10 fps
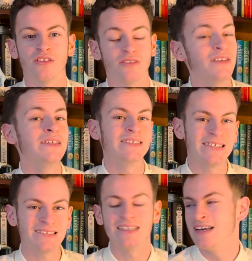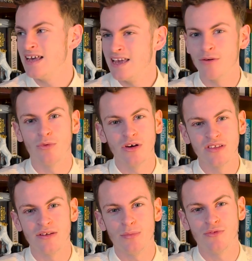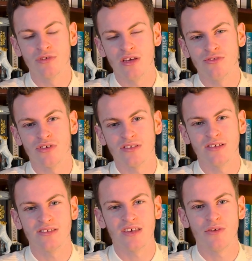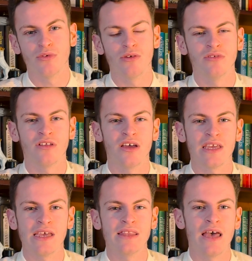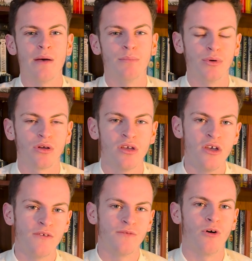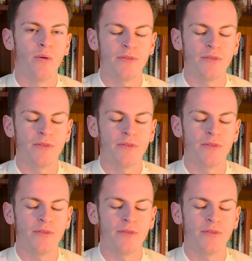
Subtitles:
So yes, it was, and it'd be really interesting seeing what it was like in that book form.